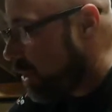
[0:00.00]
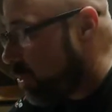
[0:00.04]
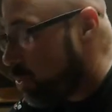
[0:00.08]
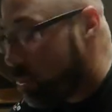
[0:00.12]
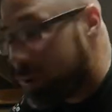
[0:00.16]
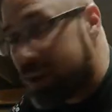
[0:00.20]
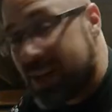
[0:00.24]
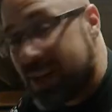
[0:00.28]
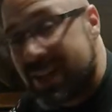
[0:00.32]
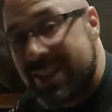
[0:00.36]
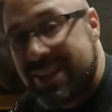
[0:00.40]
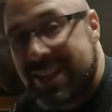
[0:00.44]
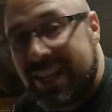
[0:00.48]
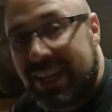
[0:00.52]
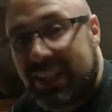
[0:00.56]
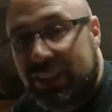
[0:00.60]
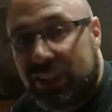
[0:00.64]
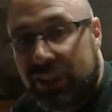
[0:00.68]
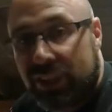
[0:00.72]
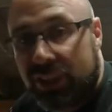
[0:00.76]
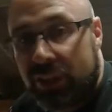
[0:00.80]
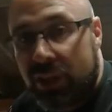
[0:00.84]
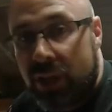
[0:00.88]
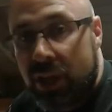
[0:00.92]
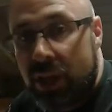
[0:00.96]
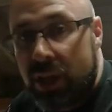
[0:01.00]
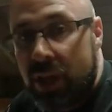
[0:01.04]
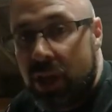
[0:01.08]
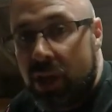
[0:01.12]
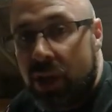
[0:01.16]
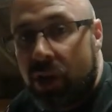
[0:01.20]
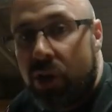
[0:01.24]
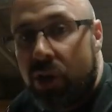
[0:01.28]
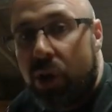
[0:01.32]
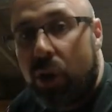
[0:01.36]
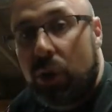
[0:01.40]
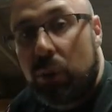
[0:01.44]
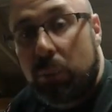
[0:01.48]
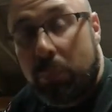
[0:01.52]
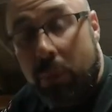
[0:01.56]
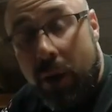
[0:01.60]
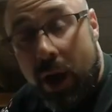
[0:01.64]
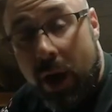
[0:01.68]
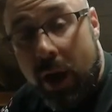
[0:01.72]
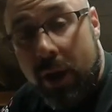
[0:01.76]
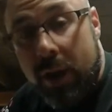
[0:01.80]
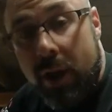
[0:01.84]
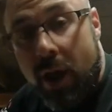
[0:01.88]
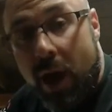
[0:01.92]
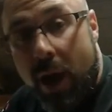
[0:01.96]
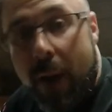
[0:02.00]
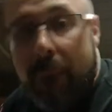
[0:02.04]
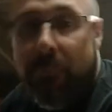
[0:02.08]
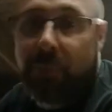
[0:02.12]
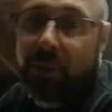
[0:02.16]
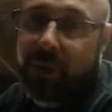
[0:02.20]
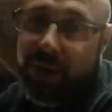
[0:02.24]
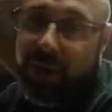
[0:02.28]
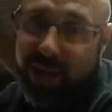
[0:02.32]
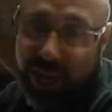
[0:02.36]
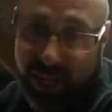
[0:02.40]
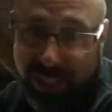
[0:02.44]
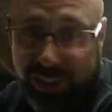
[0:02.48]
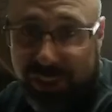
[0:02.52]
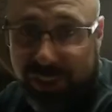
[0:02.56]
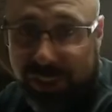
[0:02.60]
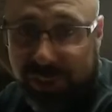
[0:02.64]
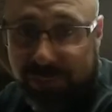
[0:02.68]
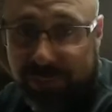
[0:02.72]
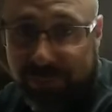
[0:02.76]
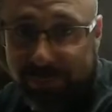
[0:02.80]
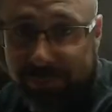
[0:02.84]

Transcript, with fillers: an organization called Pond Hopper Nation.